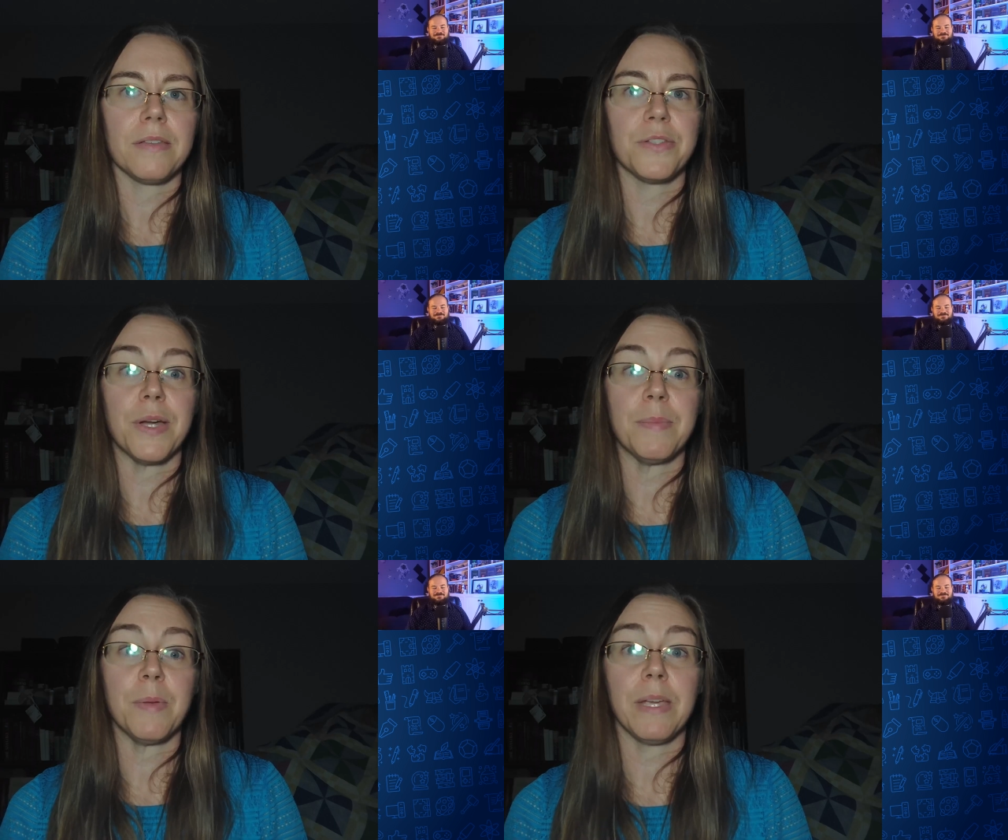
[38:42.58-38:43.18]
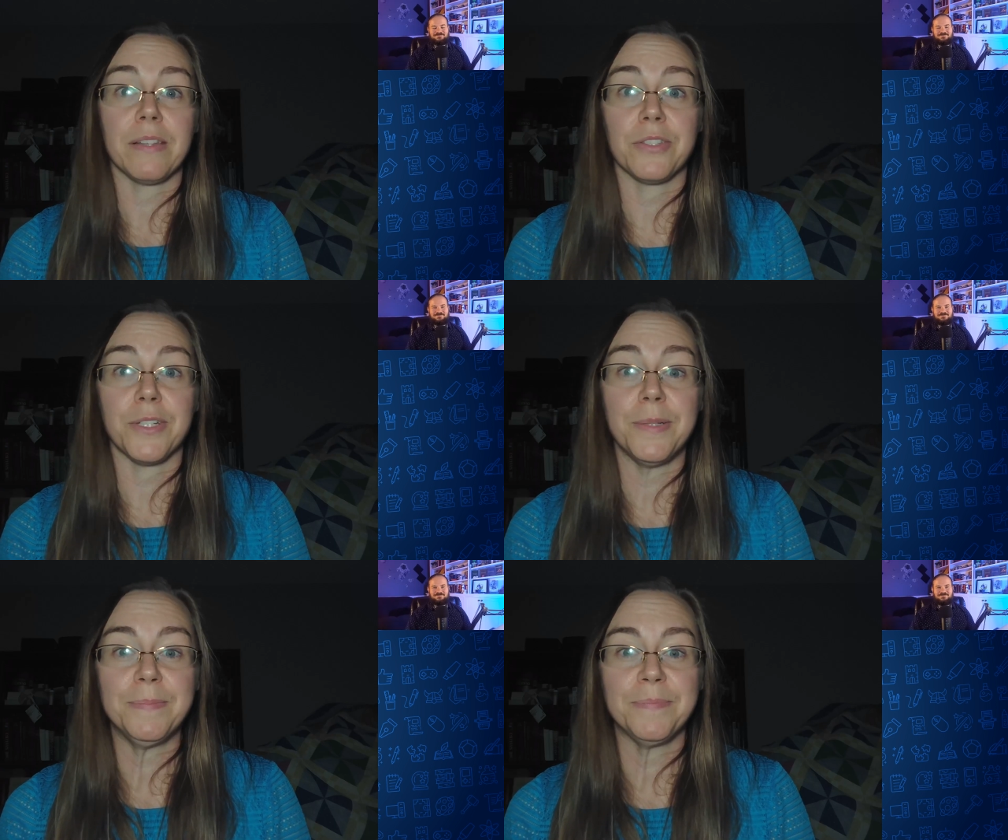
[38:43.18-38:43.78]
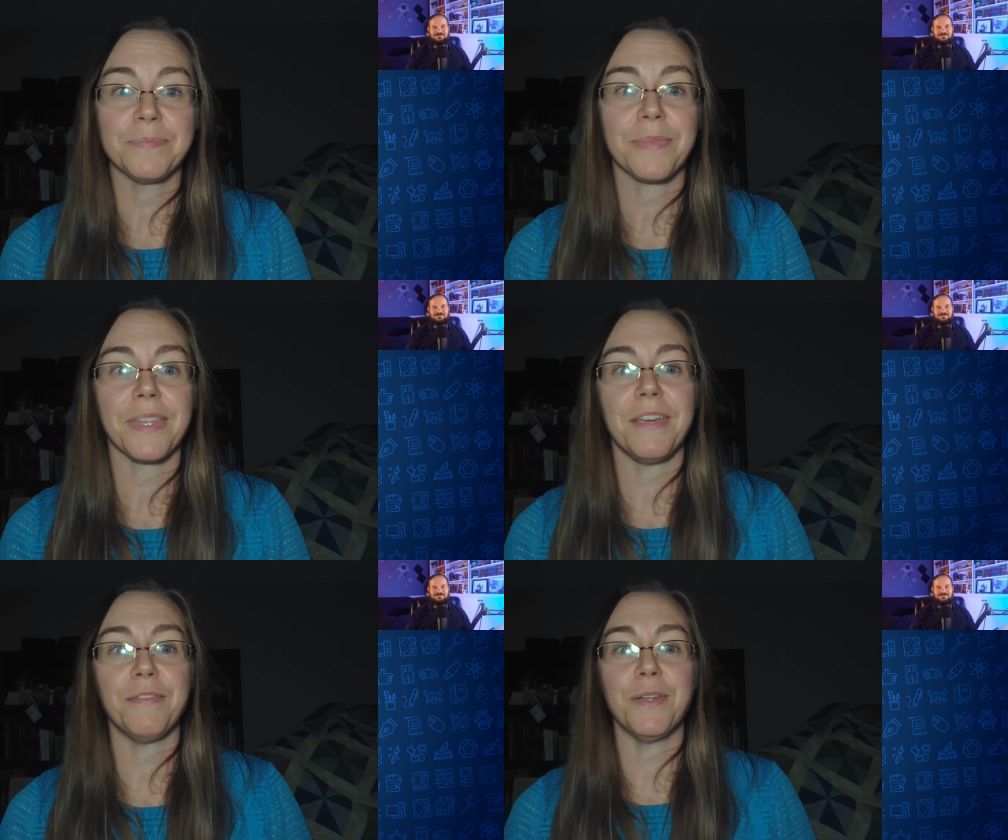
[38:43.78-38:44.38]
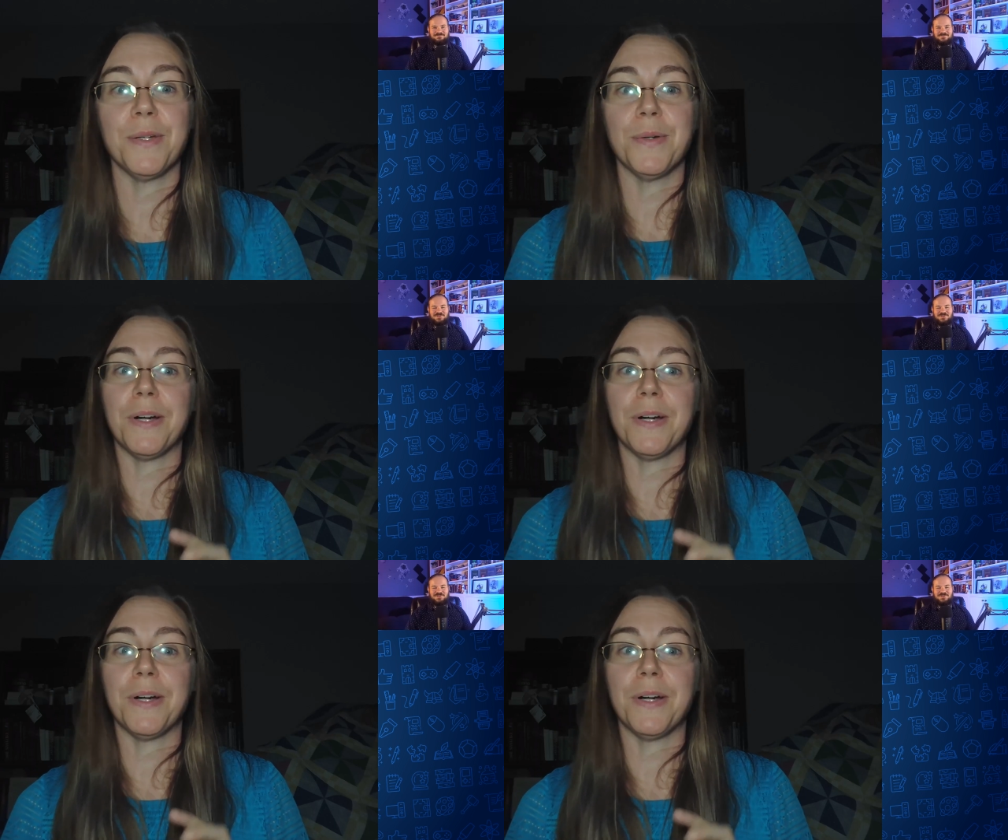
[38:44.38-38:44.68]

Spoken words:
So I'm a pantser. If you